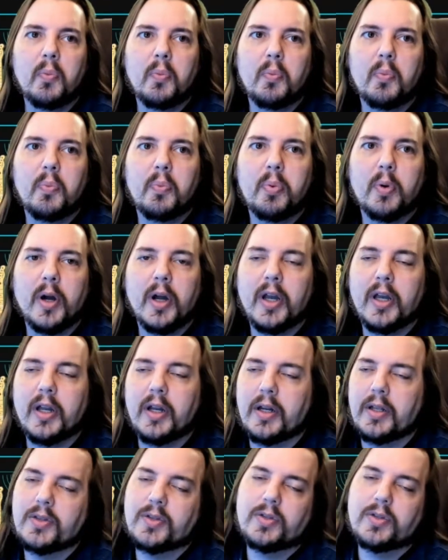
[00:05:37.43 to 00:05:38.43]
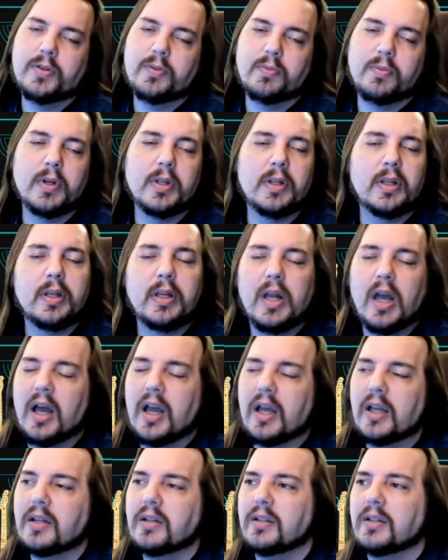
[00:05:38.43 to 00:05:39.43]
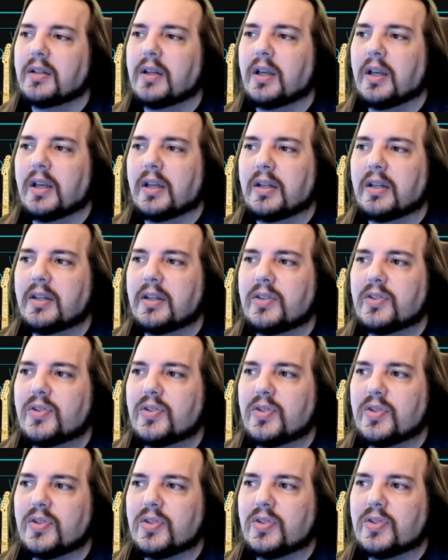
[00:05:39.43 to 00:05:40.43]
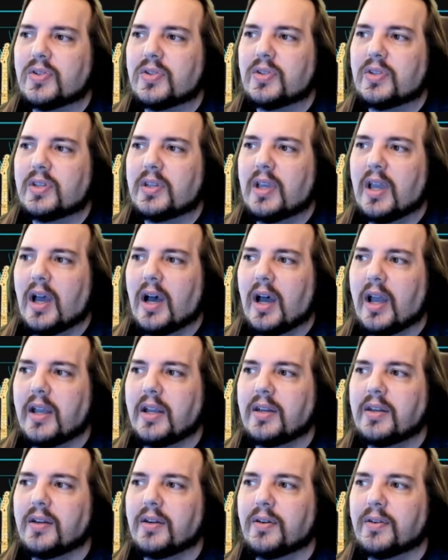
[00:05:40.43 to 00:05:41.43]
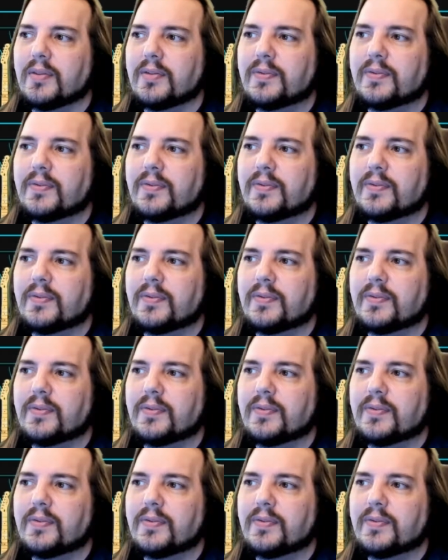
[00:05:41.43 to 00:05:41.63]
but it's really not, and it's just kind of